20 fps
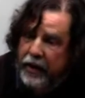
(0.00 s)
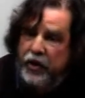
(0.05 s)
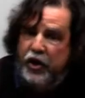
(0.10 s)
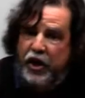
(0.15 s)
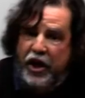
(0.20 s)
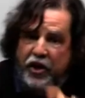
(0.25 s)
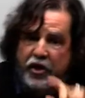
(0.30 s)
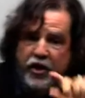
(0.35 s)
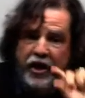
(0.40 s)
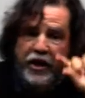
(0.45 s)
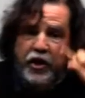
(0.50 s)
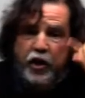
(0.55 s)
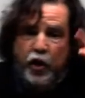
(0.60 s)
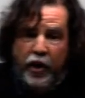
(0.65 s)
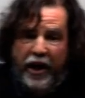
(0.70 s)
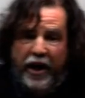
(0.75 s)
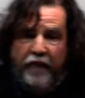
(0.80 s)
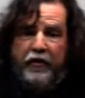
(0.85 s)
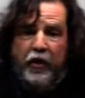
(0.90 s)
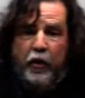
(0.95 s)
change the
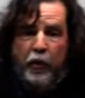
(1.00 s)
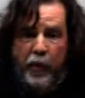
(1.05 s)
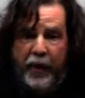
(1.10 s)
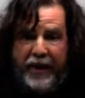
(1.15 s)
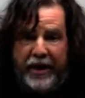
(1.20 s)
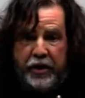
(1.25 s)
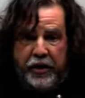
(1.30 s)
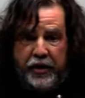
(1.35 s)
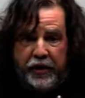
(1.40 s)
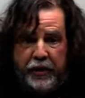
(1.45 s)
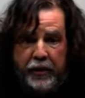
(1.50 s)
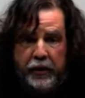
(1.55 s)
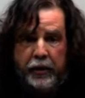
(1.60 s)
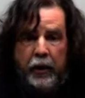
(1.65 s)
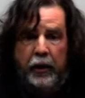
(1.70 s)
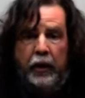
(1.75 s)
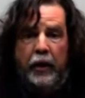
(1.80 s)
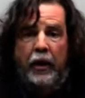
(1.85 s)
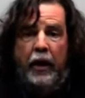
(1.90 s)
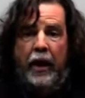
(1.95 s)
geography of
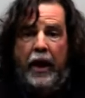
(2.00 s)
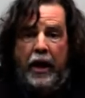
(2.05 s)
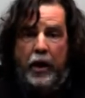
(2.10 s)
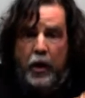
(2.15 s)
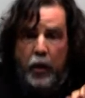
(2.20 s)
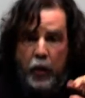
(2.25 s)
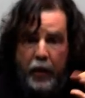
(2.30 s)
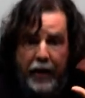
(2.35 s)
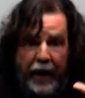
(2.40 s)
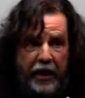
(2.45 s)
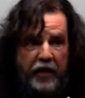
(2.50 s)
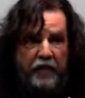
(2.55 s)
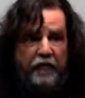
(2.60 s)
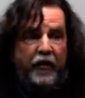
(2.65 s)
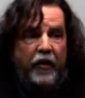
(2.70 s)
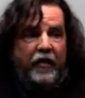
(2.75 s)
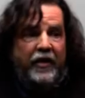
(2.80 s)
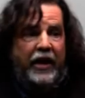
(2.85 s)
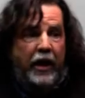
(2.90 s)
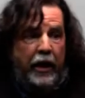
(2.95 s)
reason, and look at it
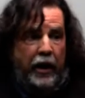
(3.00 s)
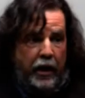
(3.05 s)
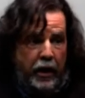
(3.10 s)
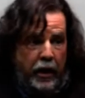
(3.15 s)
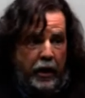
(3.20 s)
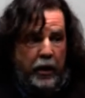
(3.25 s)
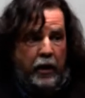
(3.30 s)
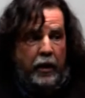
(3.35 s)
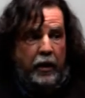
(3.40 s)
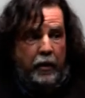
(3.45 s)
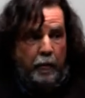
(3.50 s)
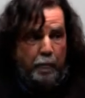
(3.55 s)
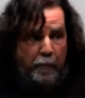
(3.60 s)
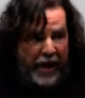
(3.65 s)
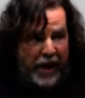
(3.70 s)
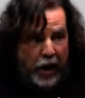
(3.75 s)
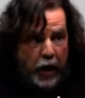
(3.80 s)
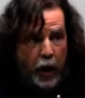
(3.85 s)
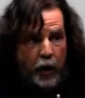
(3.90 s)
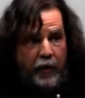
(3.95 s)
from the
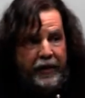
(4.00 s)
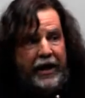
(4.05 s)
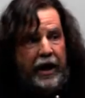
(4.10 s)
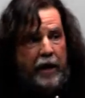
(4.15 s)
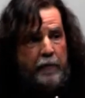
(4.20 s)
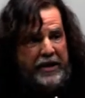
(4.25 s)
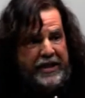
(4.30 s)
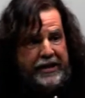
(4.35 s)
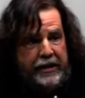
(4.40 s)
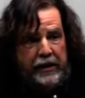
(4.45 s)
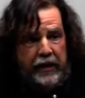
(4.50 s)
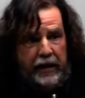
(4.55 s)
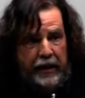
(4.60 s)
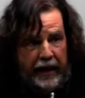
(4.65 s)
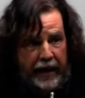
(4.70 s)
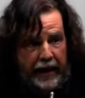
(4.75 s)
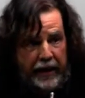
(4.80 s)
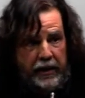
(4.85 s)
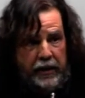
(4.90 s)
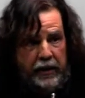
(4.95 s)
below the
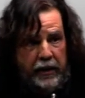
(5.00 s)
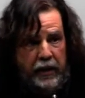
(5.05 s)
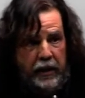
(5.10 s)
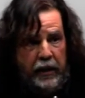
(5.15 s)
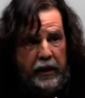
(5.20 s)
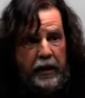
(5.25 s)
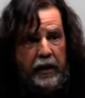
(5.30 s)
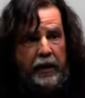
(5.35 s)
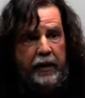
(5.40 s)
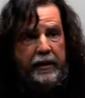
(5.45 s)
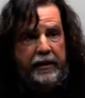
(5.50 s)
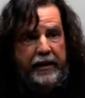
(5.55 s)
abyssal line,